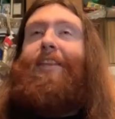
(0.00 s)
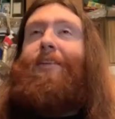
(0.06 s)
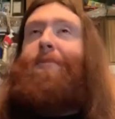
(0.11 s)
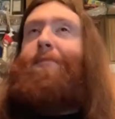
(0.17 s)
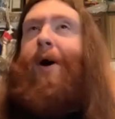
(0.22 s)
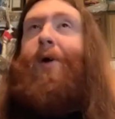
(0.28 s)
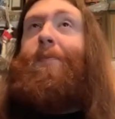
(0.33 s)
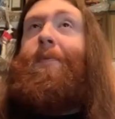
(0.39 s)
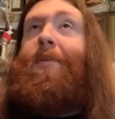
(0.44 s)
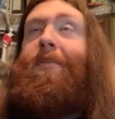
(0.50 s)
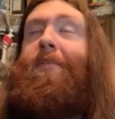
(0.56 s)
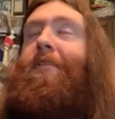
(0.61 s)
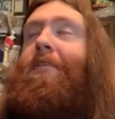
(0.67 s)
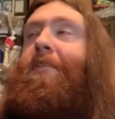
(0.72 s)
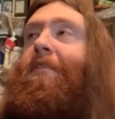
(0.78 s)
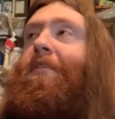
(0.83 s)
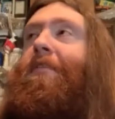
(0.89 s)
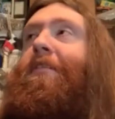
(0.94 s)
the moment,
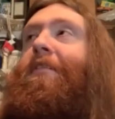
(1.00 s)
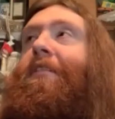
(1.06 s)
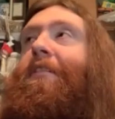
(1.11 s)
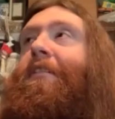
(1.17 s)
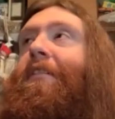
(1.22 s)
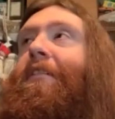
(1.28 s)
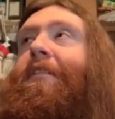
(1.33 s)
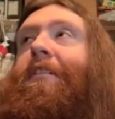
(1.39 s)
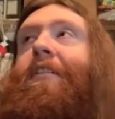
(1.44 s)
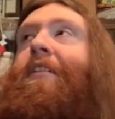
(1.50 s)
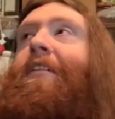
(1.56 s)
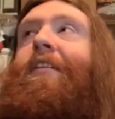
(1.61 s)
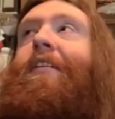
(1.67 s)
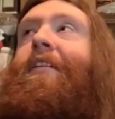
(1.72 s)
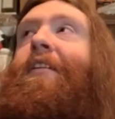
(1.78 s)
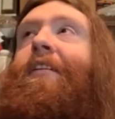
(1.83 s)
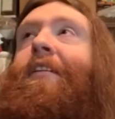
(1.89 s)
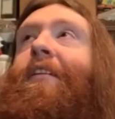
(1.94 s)
three.
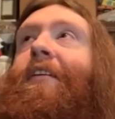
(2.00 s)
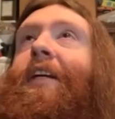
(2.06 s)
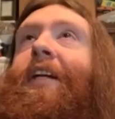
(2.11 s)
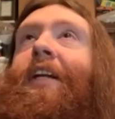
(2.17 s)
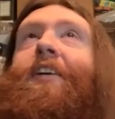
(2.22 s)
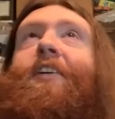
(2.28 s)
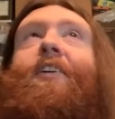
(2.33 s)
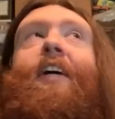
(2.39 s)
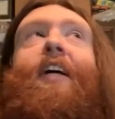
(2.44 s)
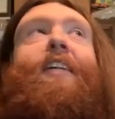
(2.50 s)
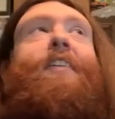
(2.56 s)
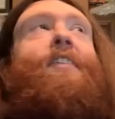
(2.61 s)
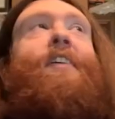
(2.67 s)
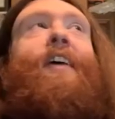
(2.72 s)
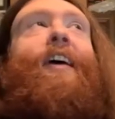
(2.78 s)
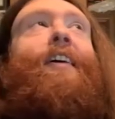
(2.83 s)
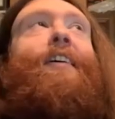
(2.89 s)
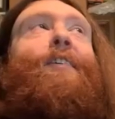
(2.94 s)
You know,
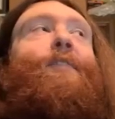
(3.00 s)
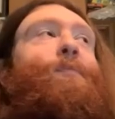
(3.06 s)
it's. Eh.